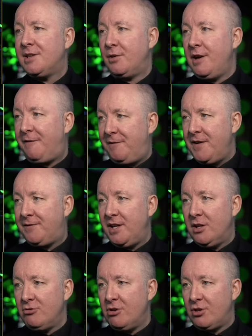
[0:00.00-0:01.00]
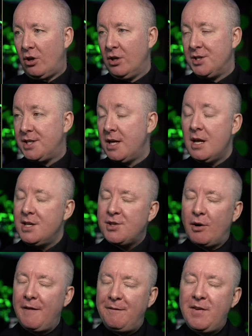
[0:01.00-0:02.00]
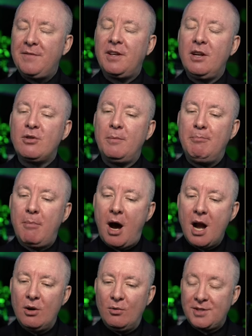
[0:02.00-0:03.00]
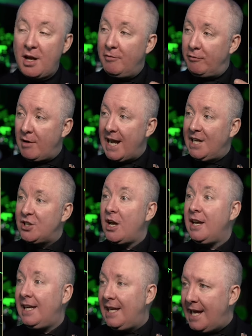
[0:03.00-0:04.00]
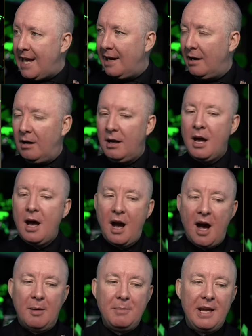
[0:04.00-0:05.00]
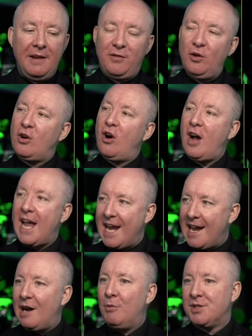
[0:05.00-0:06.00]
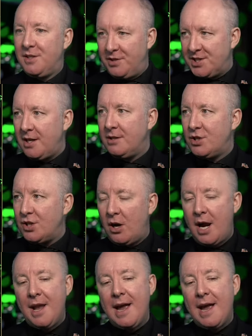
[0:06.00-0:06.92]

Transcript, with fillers: It's only $1,500 miles of range a year, up if you got 8 hours of the sunshine.